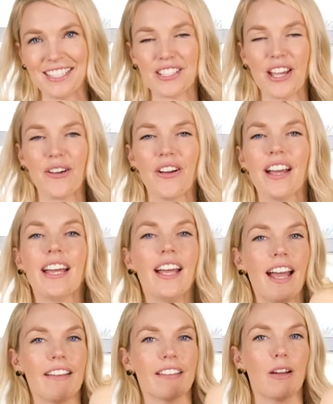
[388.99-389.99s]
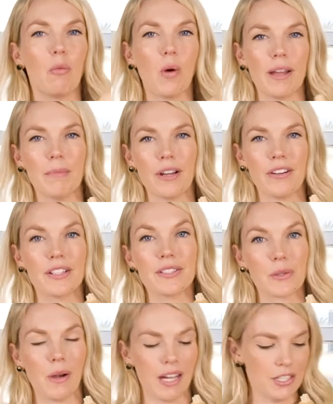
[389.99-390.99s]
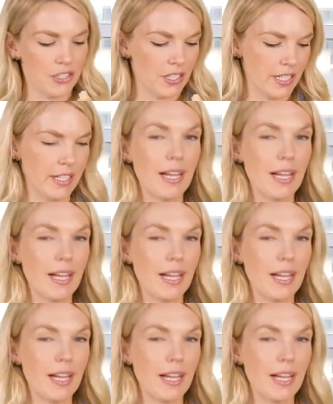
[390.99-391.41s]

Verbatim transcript: So I've got one butternut squash.